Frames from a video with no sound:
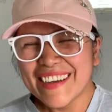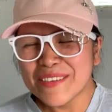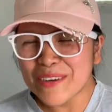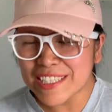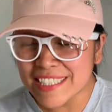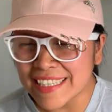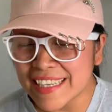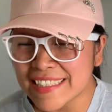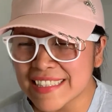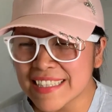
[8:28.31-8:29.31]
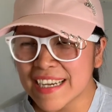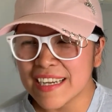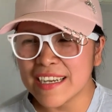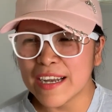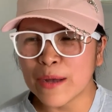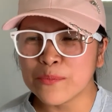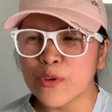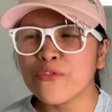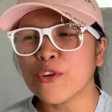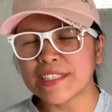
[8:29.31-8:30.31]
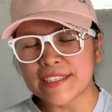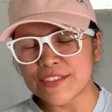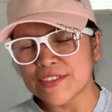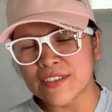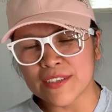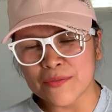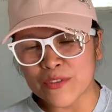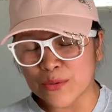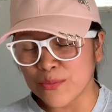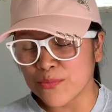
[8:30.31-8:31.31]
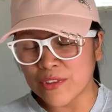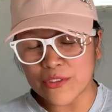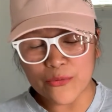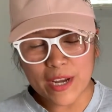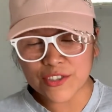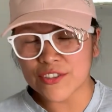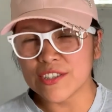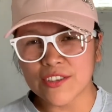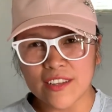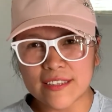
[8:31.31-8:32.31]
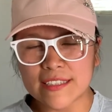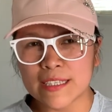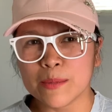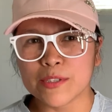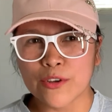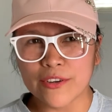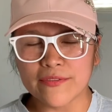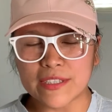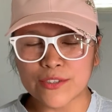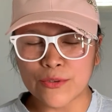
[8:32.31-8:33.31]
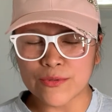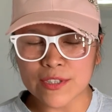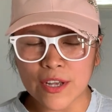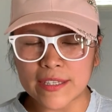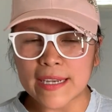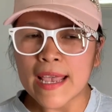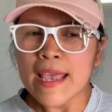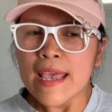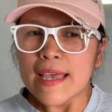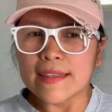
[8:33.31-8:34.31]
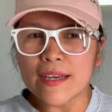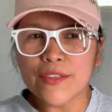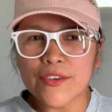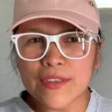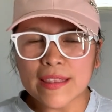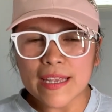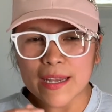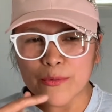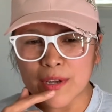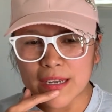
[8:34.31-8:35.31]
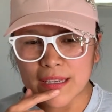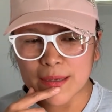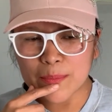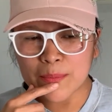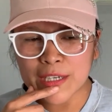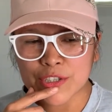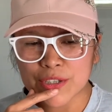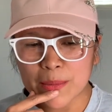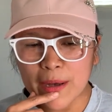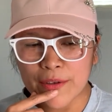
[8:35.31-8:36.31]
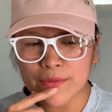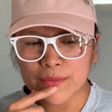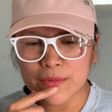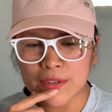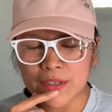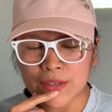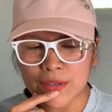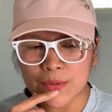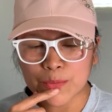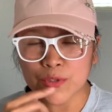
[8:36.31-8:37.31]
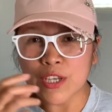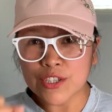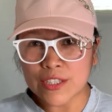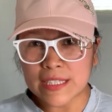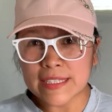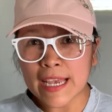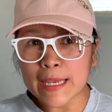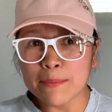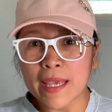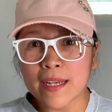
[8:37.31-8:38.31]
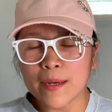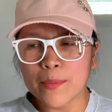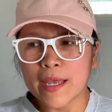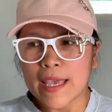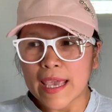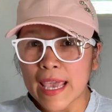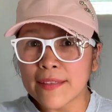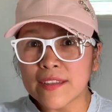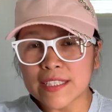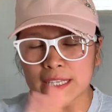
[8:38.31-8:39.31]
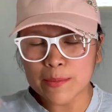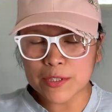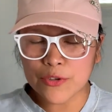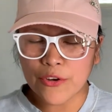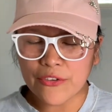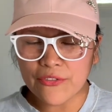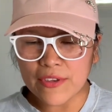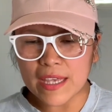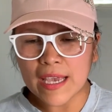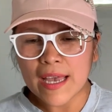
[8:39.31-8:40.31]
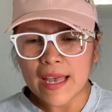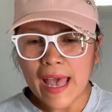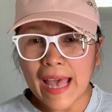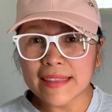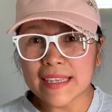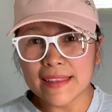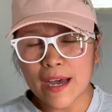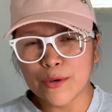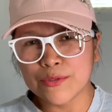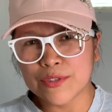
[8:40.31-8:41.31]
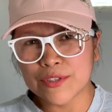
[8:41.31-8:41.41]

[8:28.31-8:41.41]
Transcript: Watch it. It's of course, there's the direction is solid, the cinematography is so solid. The other thing that I want to mention about the production design, makeup, and the cinematography, Andy Lau,